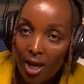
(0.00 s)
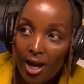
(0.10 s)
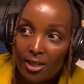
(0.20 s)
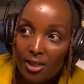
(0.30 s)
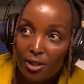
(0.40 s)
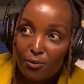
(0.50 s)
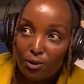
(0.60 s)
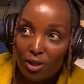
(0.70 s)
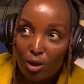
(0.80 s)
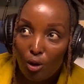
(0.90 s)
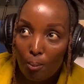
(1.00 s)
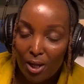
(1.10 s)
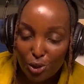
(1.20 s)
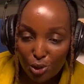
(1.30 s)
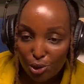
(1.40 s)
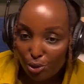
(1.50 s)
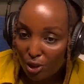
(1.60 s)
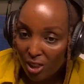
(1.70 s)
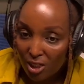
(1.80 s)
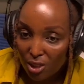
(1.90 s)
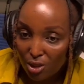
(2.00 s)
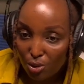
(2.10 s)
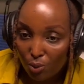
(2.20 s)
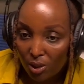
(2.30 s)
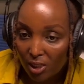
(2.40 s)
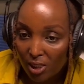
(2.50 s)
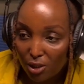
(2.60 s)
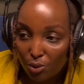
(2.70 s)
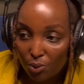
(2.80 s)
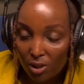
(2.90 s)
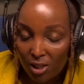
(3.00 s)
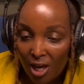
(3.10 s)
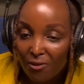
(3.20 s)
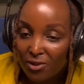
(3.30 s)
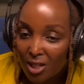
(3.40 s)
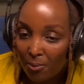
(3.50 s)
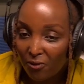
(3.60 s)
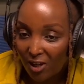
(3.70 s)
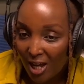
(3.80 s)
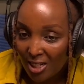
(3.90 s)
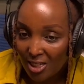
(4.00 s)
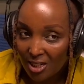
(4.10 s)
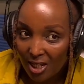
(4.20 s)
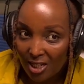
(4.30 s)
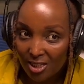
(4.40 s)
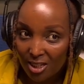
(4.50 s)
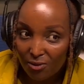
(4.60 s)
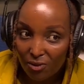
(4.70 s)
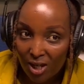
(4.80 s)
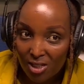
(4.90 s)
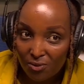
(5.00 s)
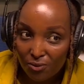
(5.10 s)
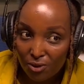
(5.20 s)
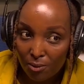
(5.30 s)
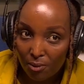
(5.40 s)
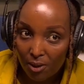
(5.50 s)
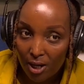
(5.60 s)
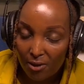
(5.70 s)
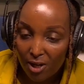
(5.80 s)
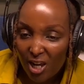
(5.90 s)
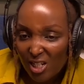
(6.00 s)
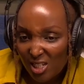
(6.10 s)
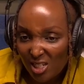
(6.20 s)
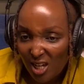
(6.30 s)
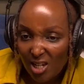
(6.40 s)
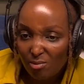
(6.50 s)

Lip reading: And then for the commercial units, you will need there are some flats, like say flats from 80 and